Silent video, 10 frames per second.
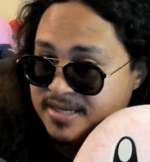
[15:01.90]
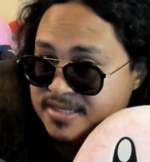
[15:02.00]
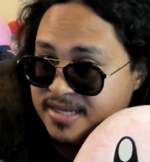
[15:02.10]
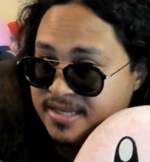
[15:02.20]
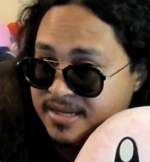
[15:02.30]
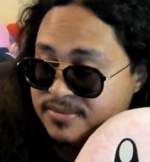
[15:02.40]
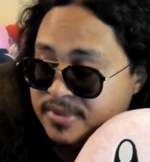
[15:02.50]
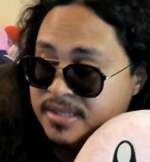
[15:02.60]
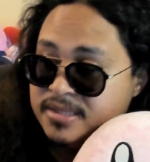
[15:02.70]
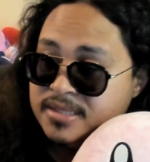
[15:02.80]
to say that,
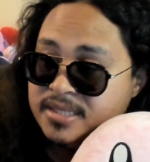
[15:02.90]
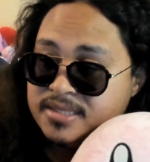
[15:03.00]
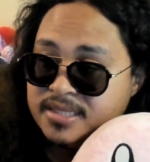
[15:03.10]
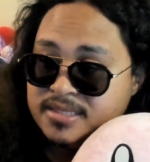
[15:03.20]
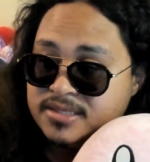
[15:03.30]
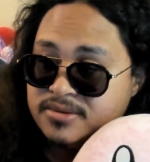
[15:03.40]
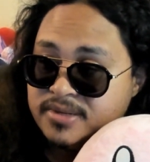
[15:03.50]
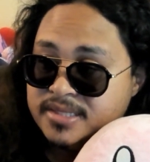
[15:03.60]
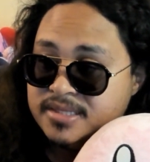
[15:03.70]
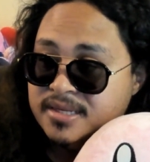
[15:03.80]
right? And that's just
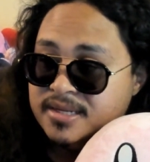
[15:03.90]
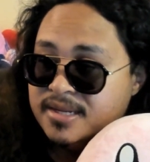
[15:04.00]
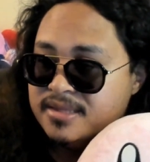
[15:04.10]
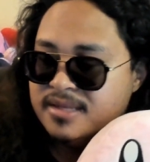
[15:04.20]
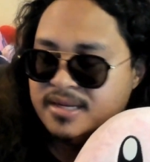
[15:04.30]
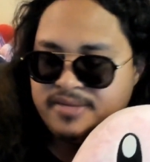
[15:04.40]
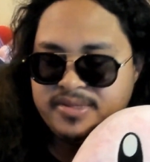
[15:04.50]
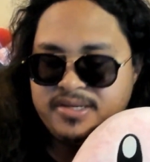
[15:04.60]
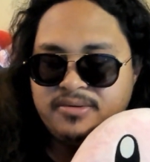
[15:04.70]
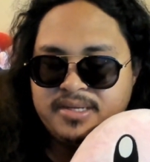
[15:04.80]
crazy. Not
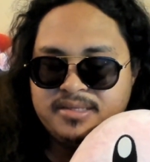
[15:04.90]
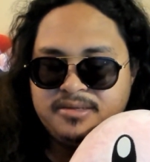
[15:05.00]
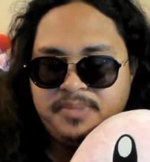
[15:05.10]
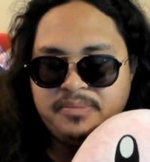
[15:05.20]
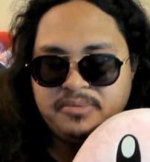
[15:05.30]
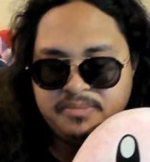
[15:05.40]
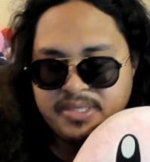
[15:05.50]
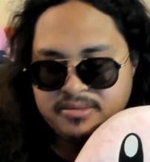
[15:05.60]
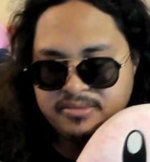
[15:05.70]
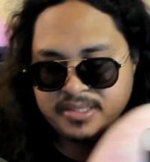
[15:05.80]
even going into people with
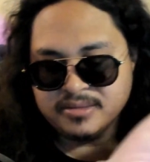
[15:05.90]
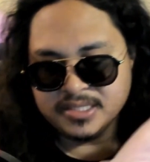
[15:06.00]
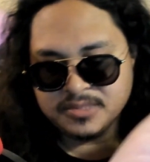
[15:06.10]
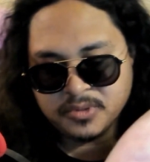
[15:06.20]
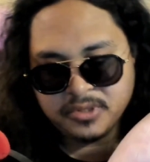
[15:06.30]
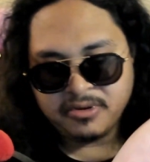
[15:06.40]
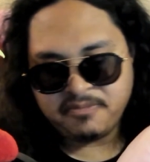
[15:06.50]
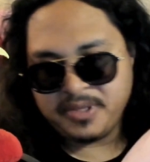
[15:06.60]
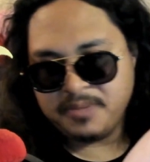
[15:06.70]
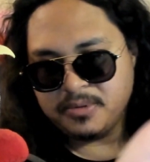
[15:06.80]
mental illness, where you
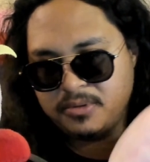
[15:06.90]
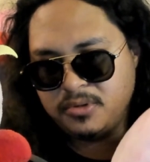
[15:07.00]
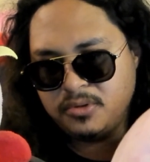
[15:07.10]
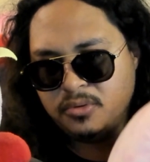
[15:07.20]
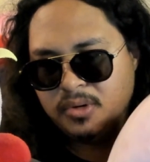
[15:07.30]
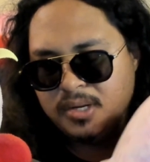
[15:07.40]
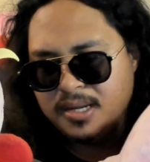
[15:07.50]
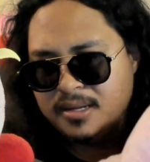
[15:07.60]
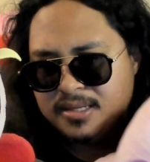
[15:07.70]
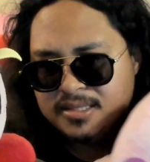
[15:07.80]
have people who
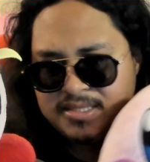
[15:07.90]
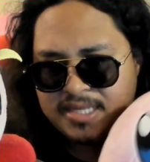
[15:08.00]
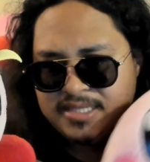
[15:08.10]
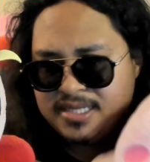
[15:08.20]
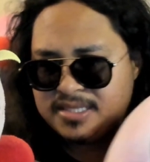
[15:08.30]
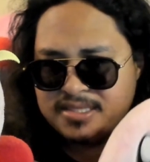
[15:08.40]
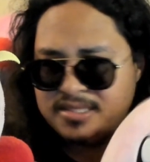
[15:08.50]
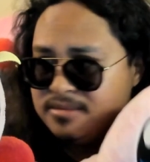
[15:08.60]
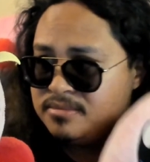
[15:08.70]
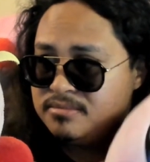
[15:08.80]

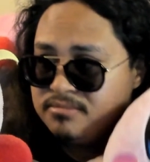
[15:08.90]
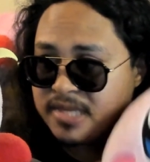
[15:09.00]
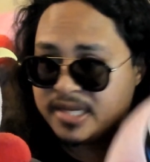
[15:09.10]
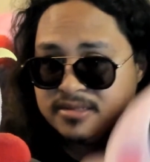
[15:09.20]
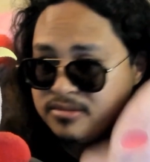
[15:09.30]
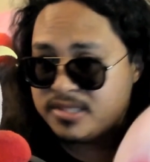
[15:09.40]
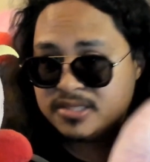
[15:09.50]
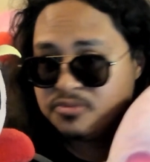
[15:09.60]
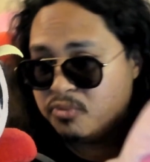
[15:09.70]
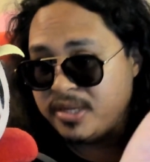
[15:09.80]
things are
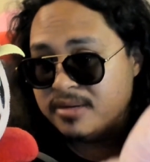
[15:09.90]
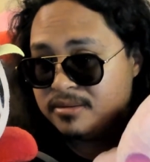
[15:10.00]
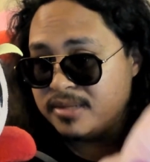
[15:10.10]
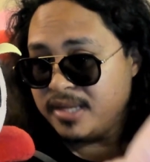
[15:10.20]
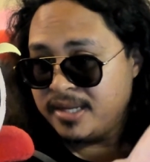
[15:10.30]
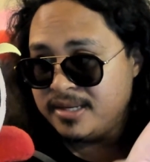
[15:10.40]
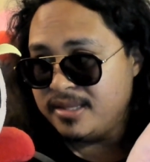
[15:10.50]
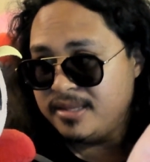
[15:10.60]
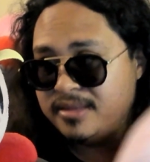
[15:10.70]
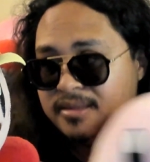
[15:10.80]
just weird, and
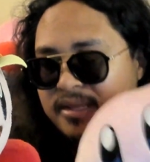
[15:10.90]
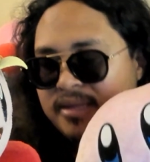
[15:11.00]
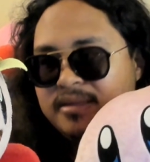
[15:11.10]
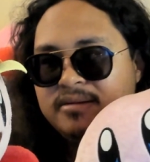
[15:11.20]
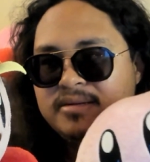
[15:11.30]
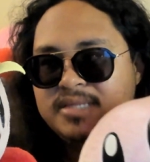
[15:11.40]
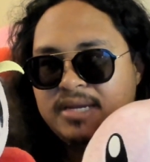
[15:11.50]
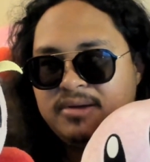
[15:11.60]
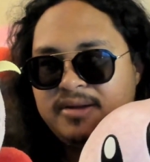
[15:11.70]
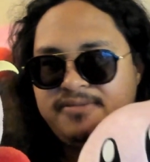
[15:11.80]
there is a
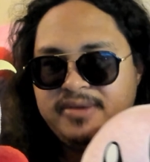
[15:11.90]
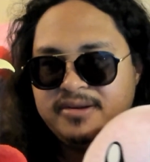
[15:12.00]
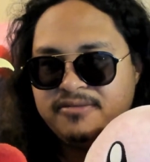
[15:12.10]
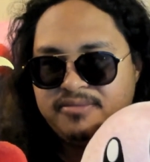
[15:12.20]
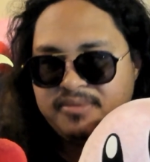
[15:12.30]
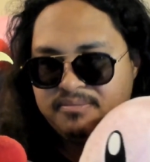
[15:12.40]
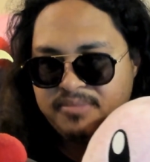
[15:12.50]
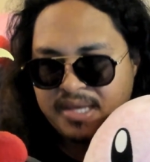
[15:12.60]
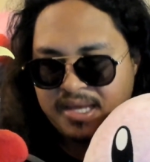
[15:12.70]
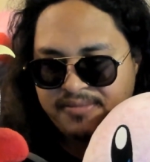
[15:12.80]
great fear of
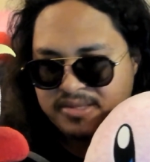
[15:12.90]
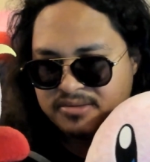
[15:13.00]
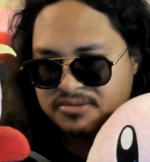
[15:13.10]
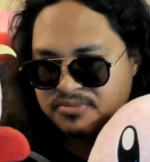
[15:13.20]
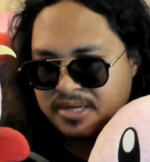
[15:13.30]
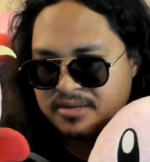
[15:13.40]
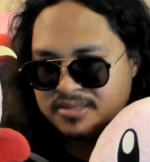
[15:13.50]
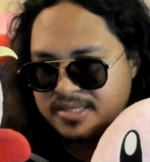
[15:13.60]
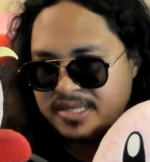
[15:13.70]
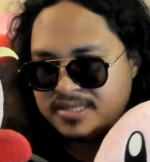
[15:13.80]
having those rare
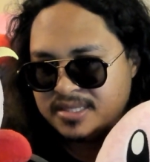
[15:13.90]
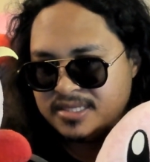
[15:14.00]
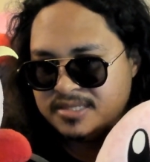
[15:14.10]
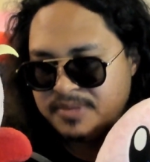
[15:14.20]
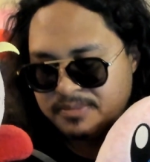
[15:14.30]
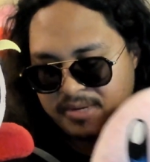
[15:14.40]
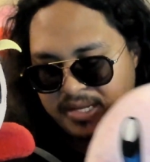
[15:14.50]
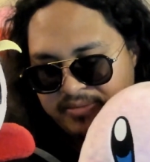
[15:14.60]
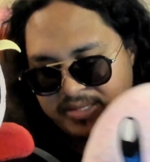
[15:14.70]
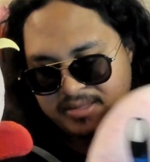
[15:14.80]
states that these people
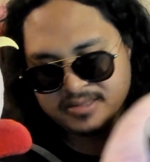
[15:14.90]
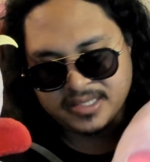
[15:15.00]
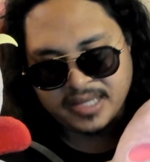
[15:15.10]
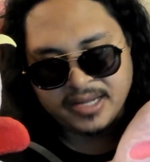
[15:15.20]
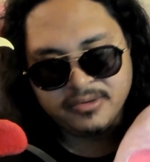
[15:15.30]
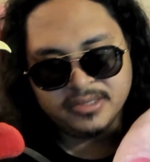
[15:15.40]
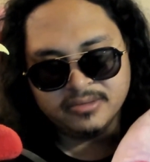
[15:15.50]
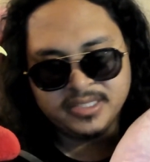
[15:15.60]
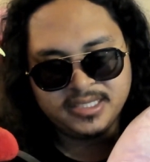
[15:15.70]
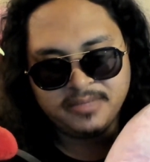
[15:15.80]
have. Like, there's the guy who can
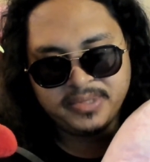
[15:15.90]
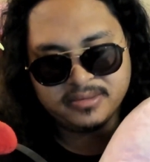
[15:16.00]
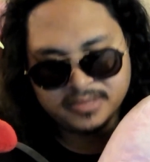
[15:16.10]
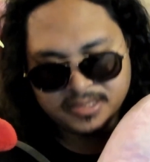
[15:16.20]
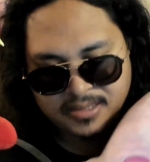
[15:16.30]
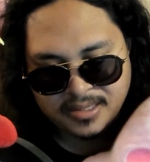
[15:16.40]
only say pickles,